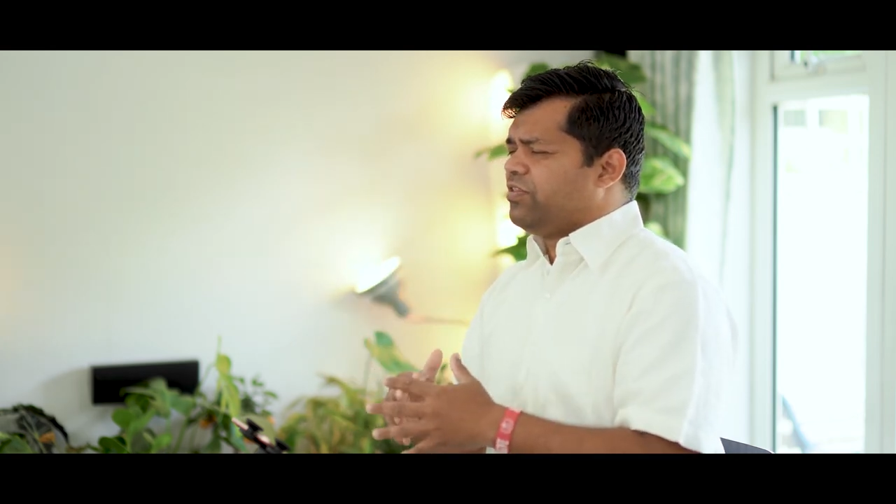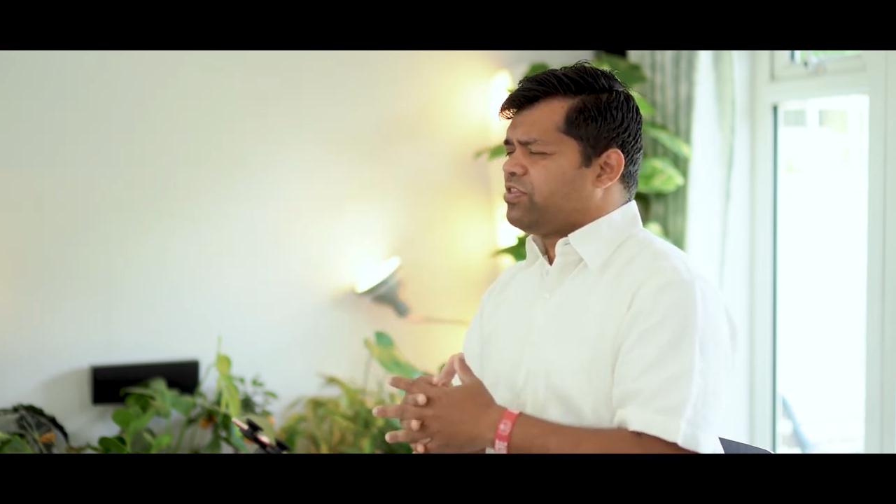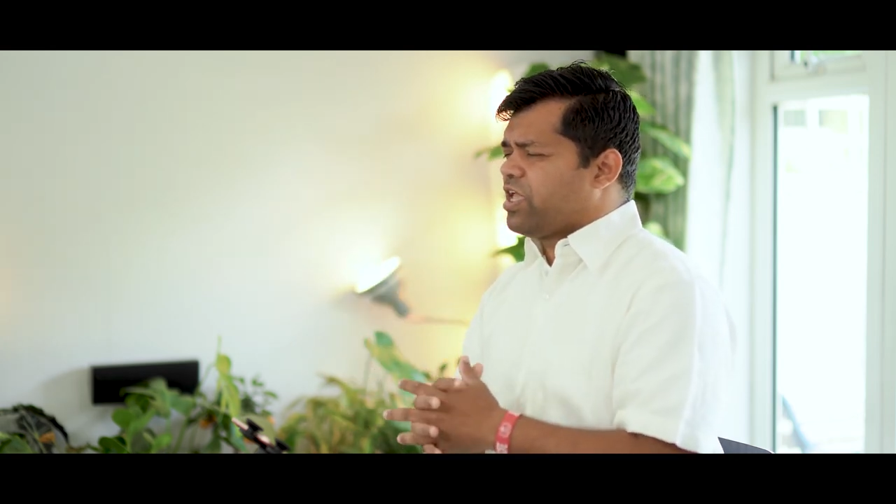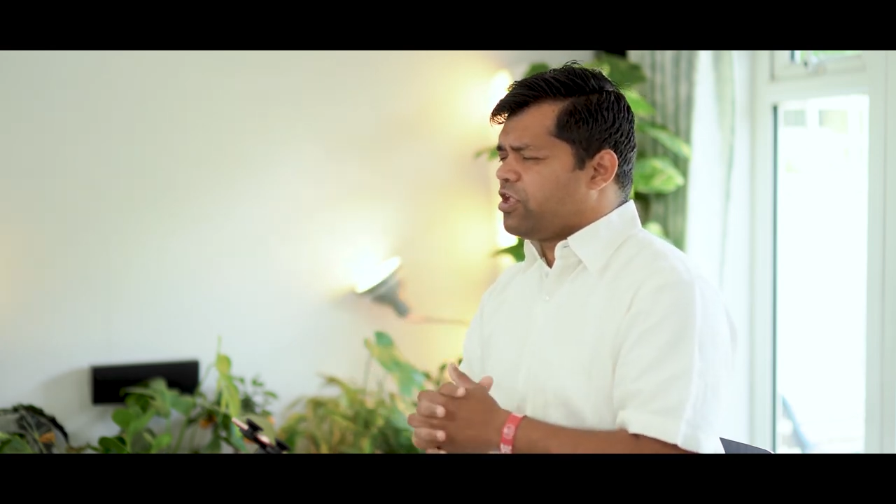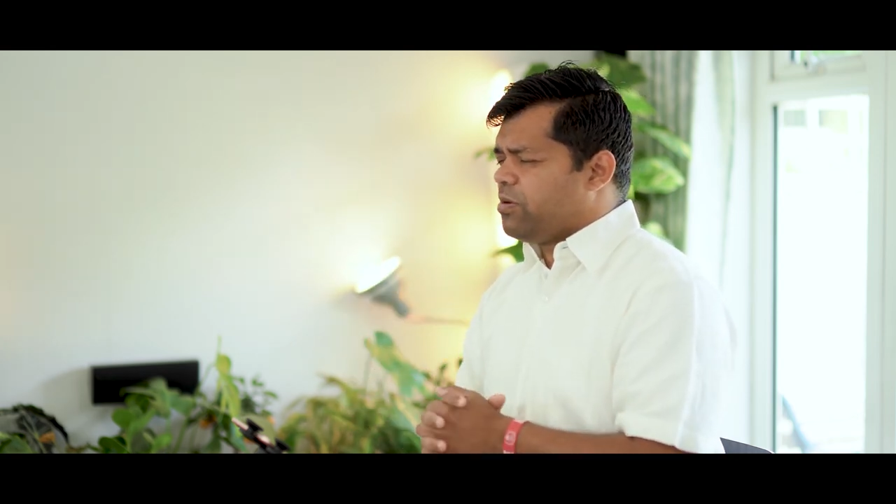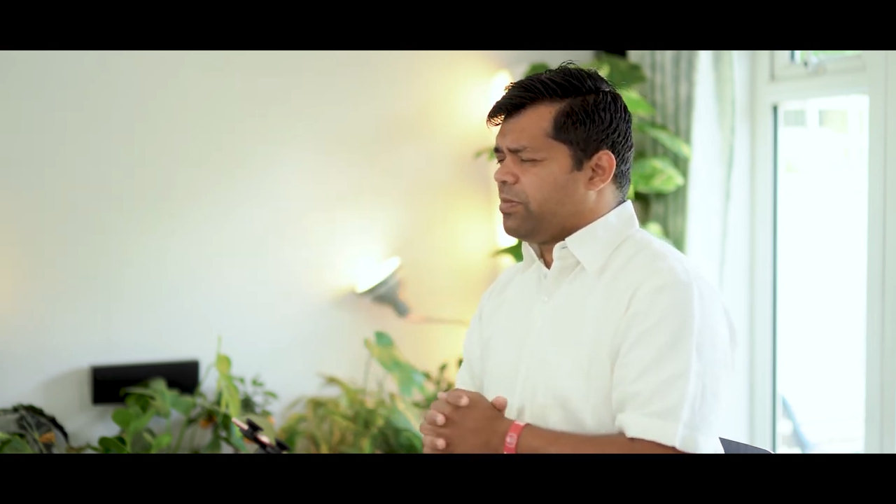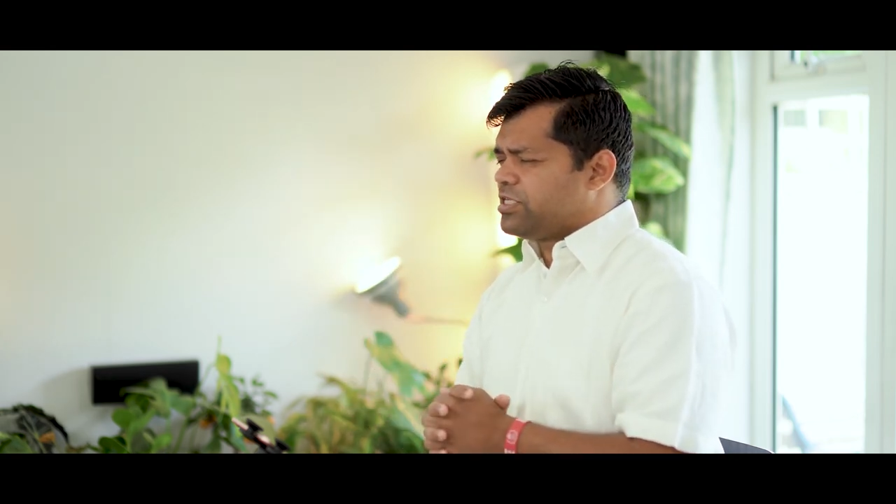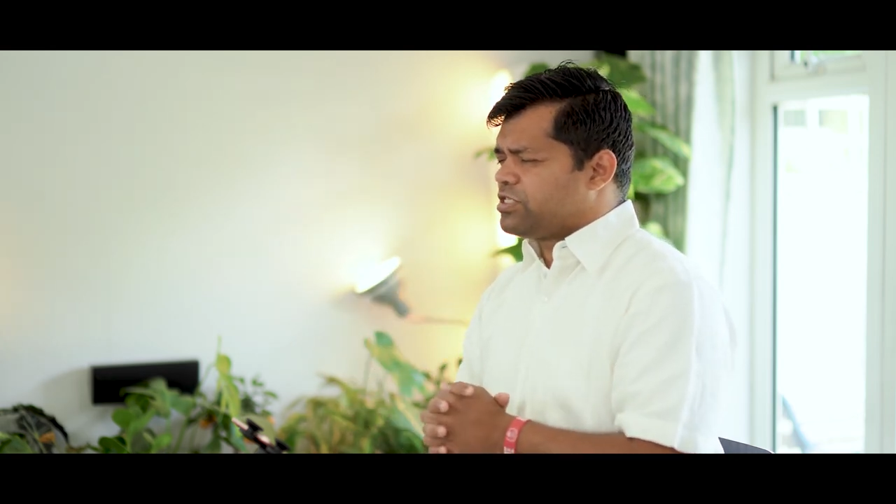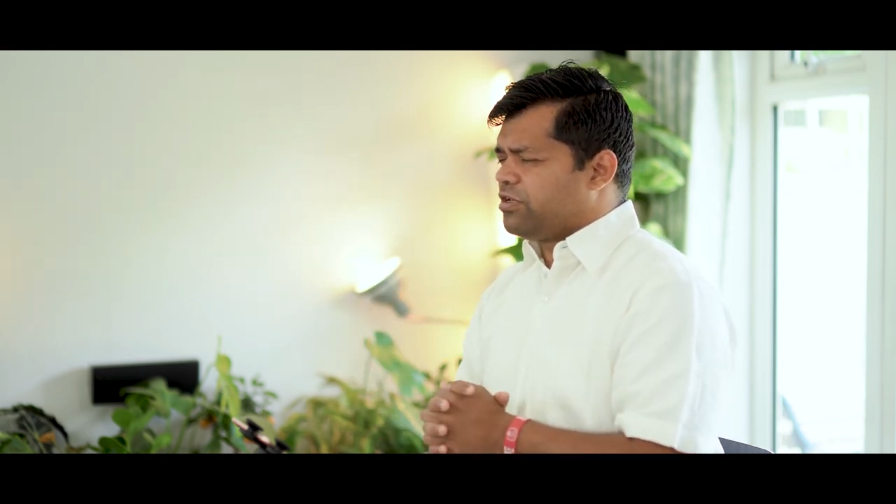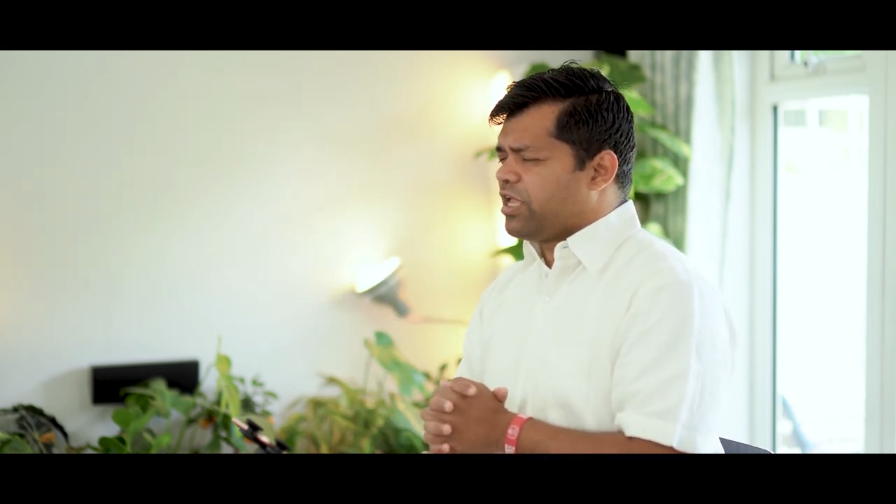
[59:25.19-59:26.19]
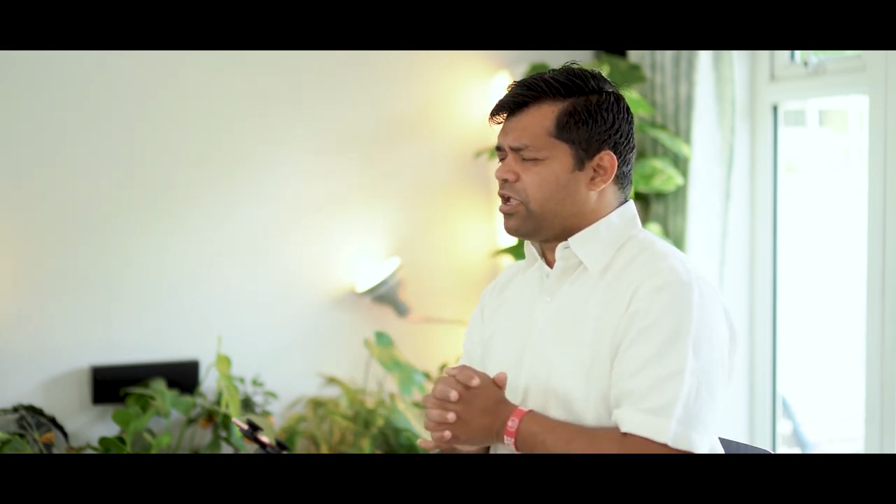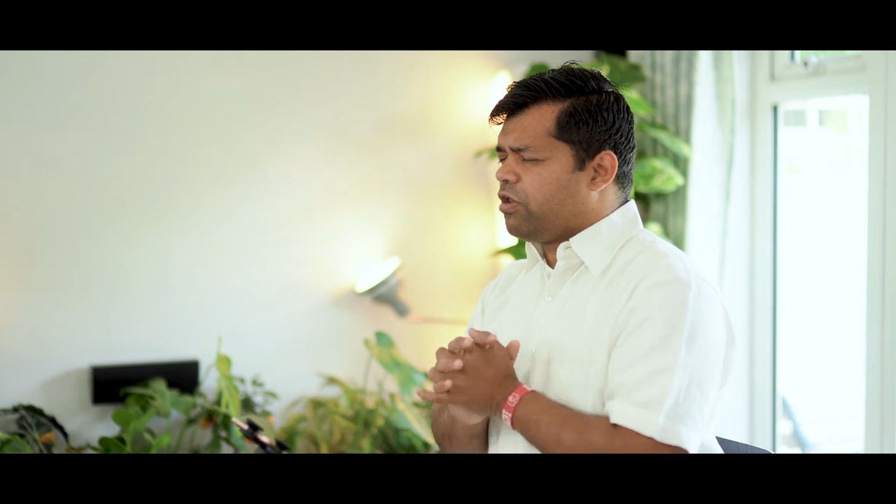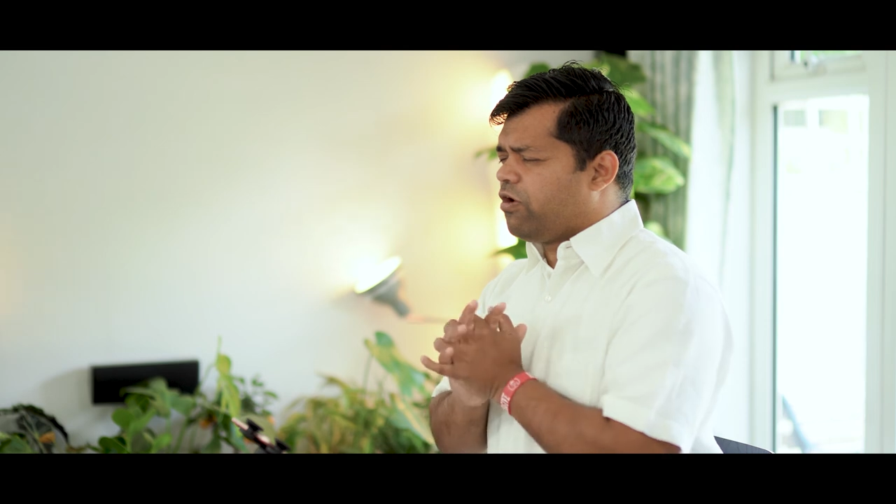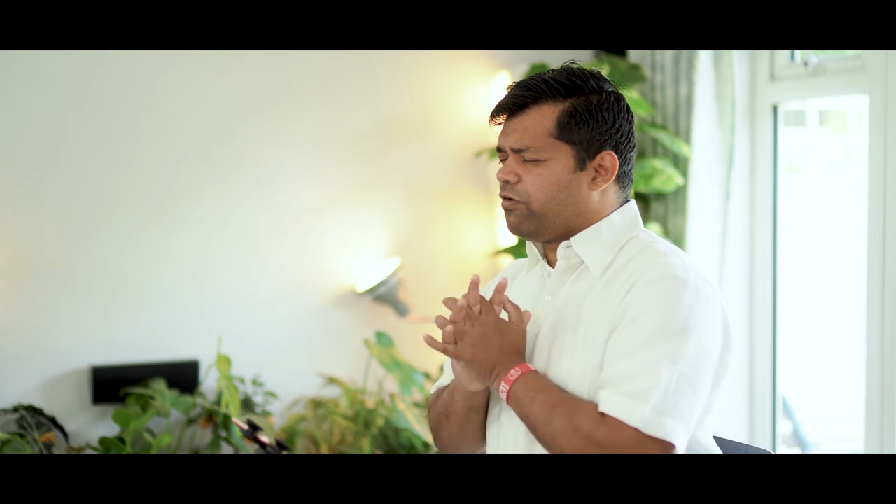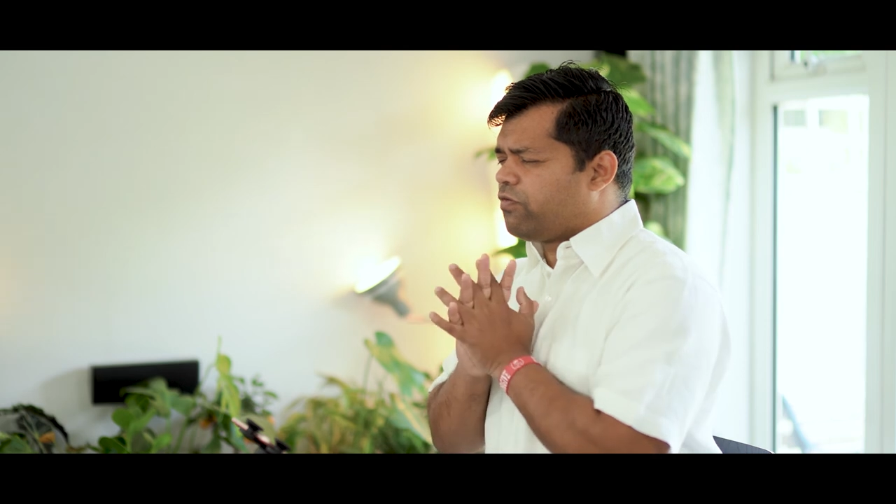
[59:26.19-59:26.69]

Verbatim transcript: Thank You, Master. Thank You, Lord,